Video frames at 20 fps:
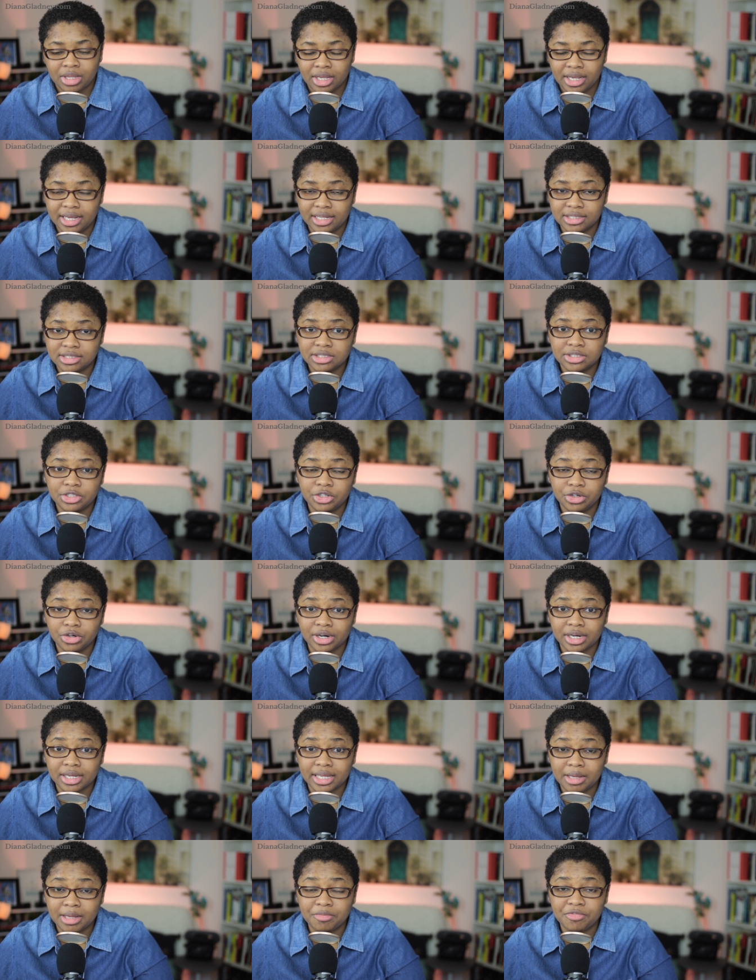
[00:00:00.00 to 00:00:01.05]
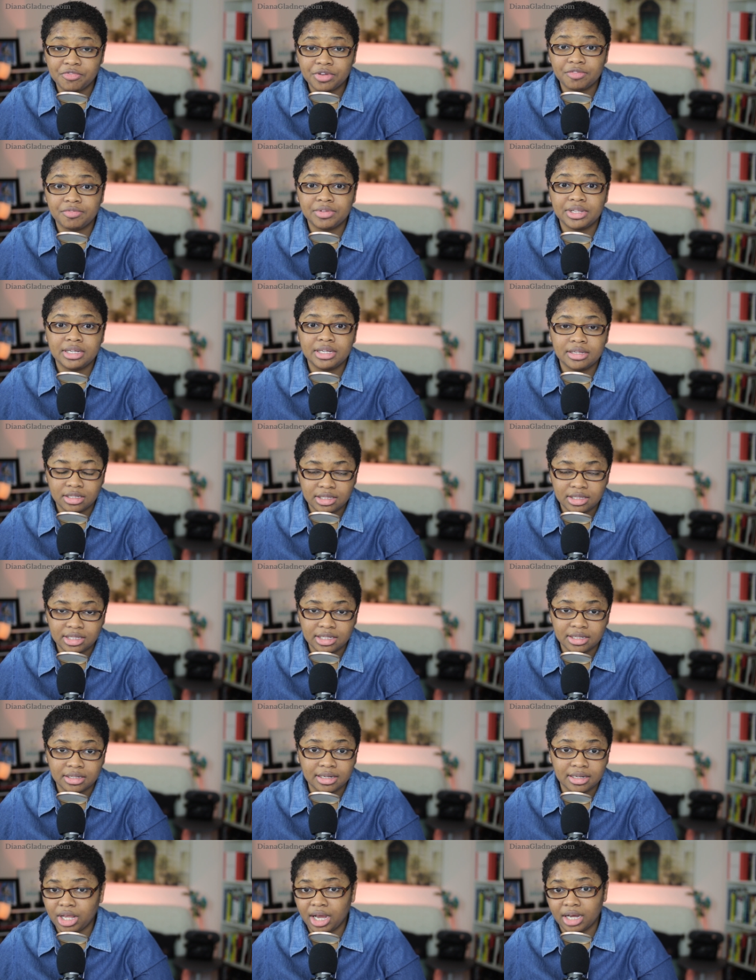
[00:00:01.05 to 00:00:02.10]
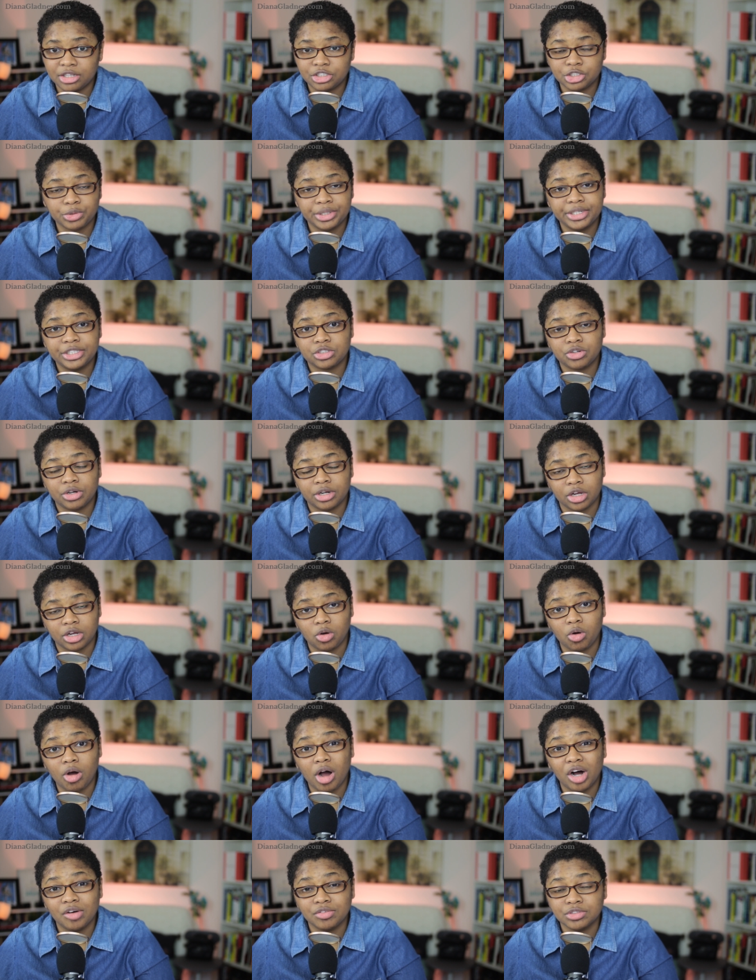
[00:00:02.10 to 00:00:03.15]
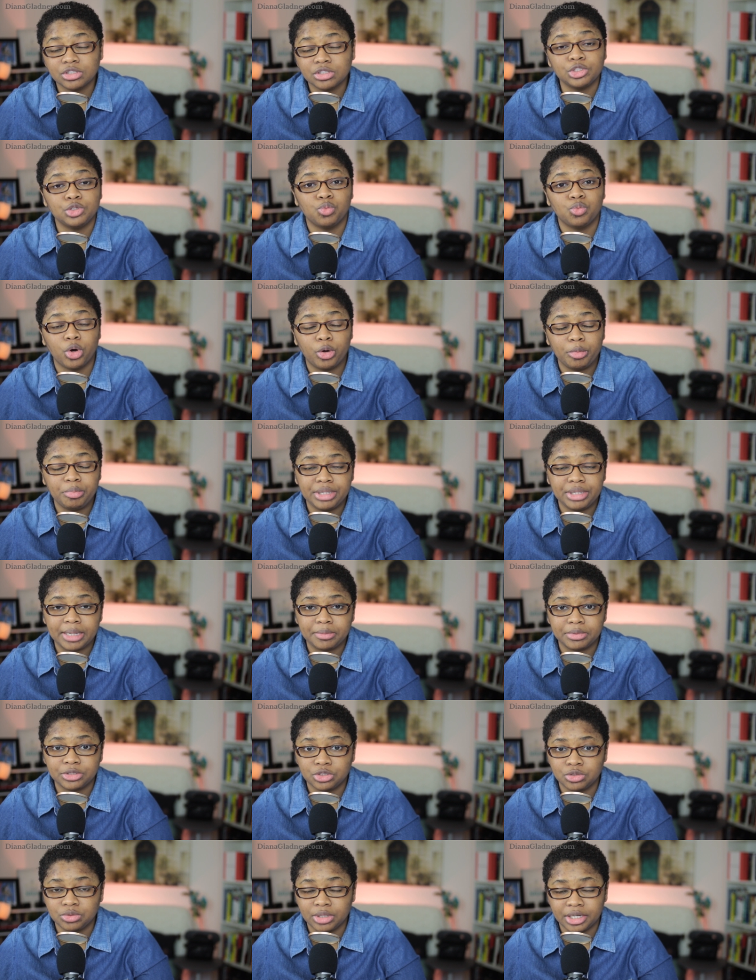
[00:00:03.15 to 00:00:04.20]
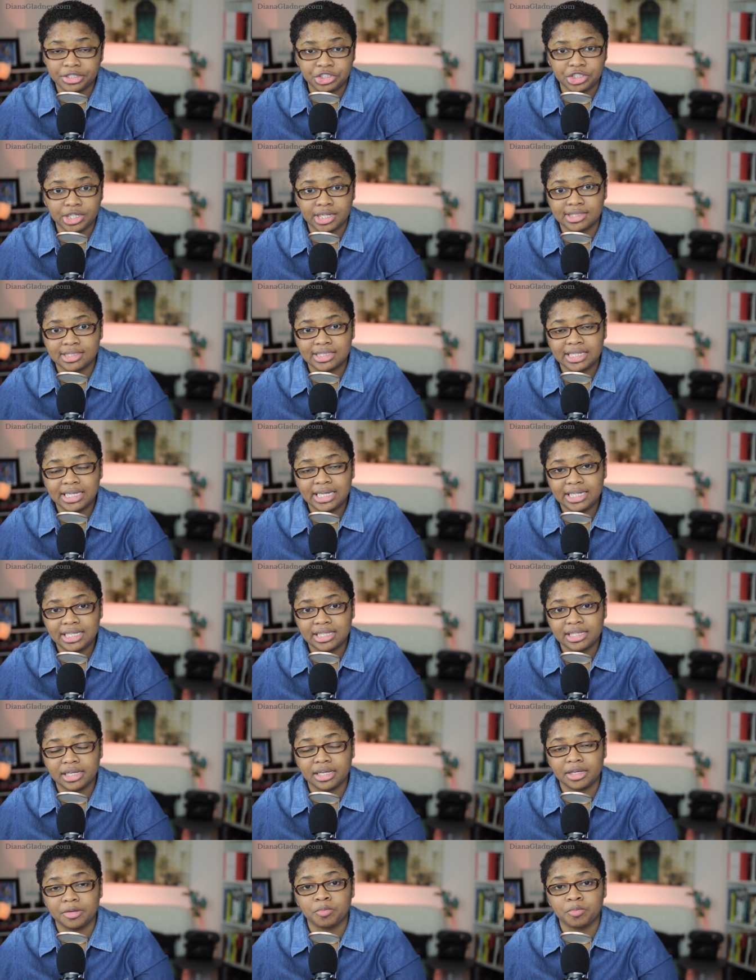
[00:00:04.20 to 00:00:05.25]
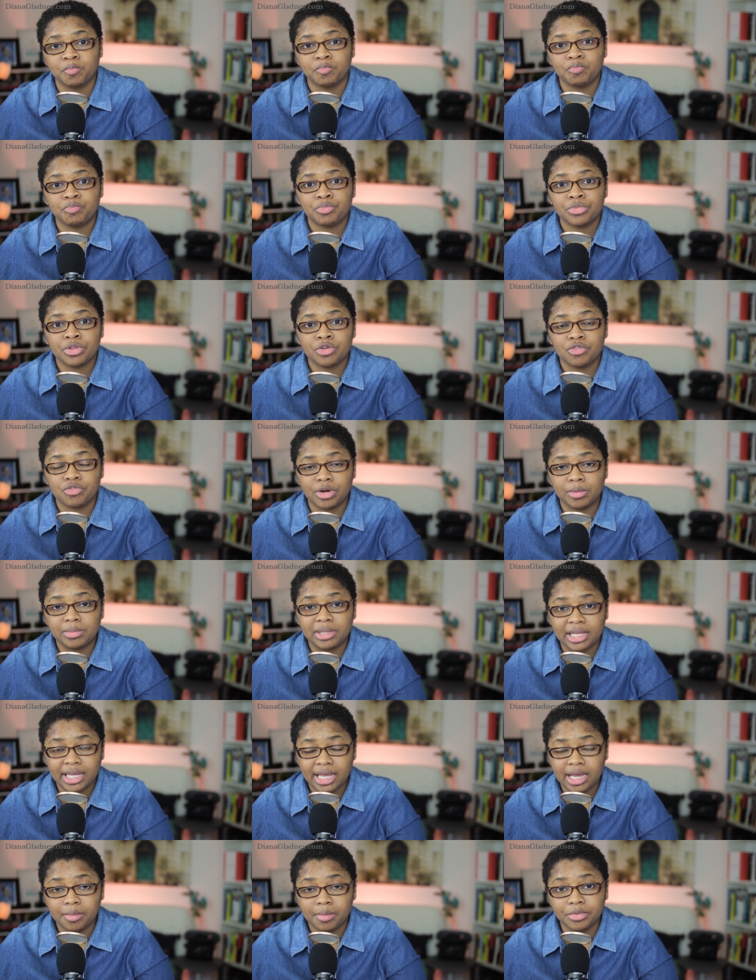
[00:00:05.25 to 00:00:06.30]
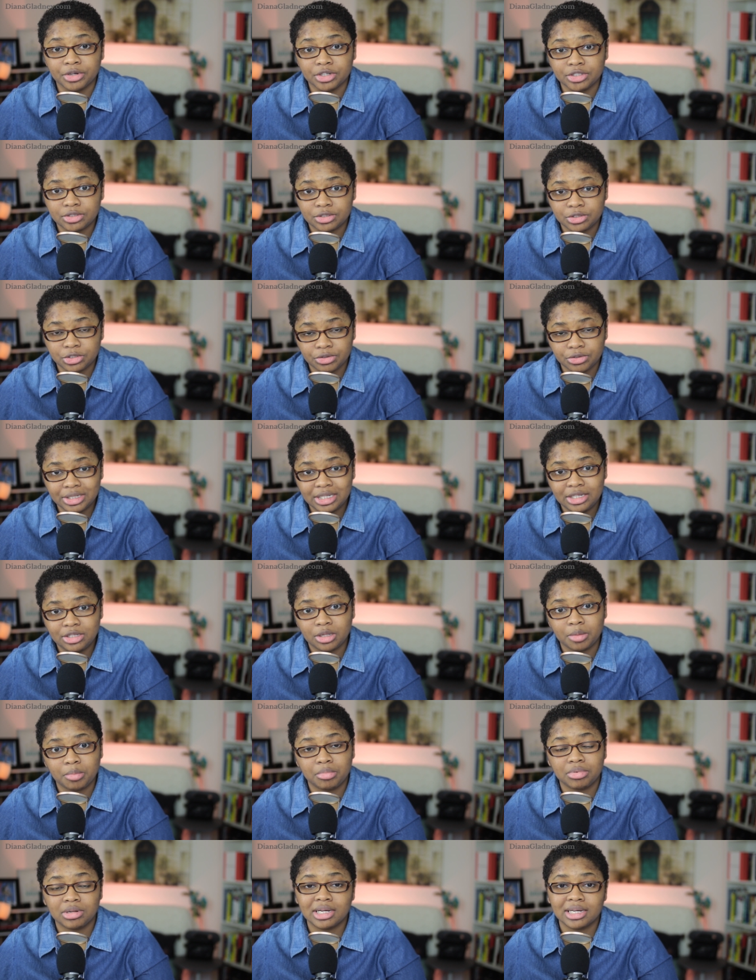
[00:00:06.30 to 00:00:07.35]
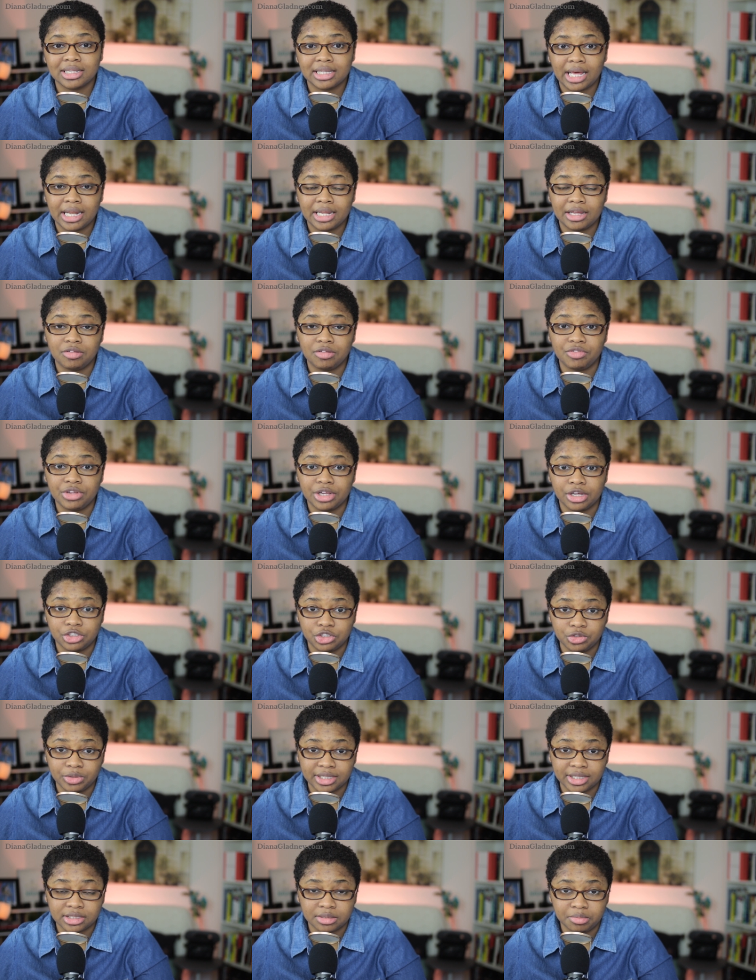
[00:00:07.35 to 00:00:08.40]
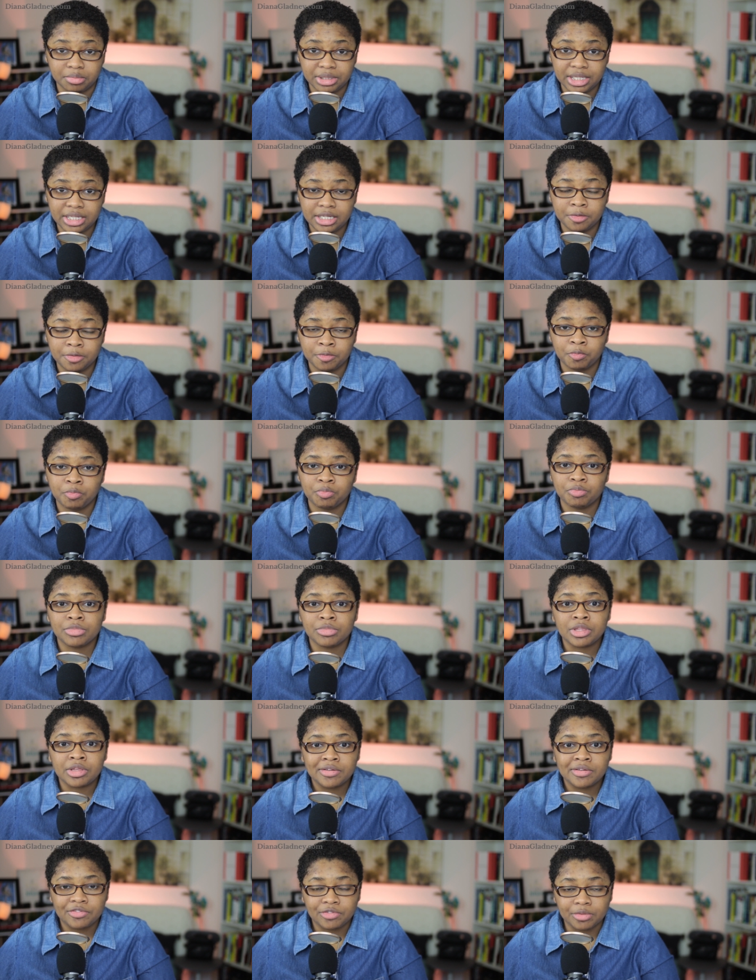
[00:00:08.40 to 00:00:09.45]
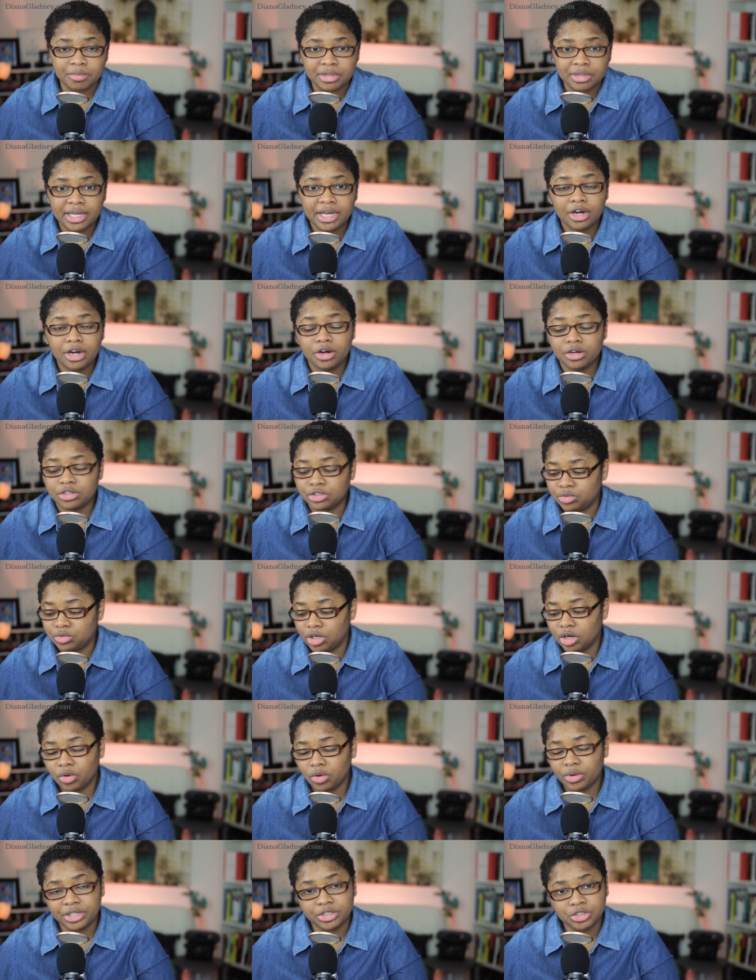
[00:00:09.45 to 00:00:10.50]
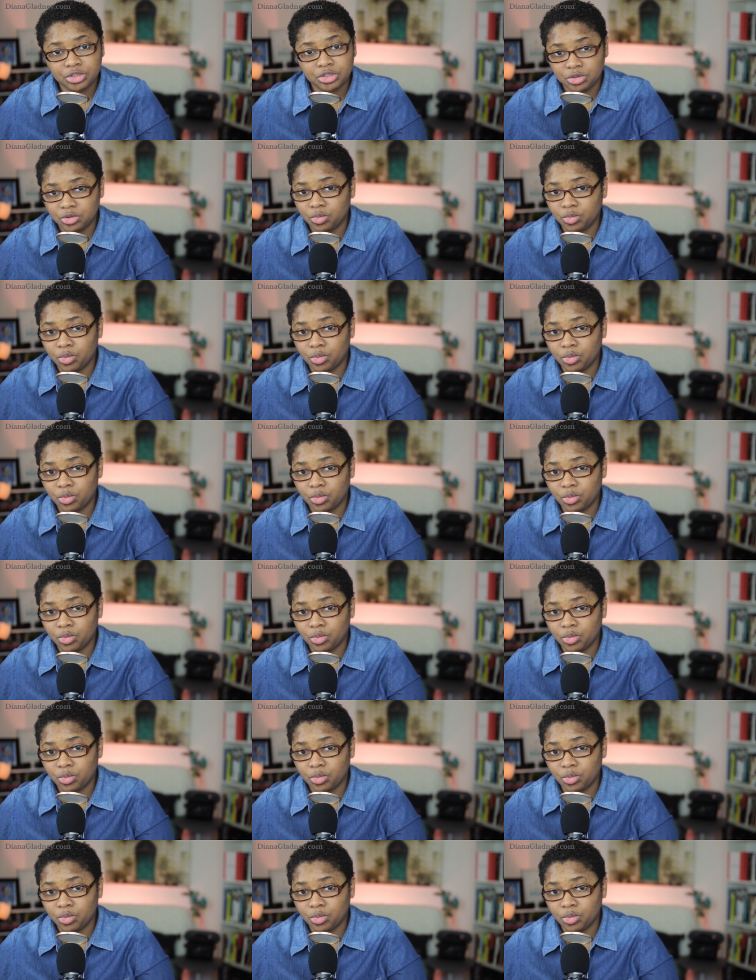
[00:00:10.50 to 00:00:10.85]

into your M50, the screen is going to go off, so you won't be able to adjust anything from the camera screen. Plug that in via USB. From there, you go into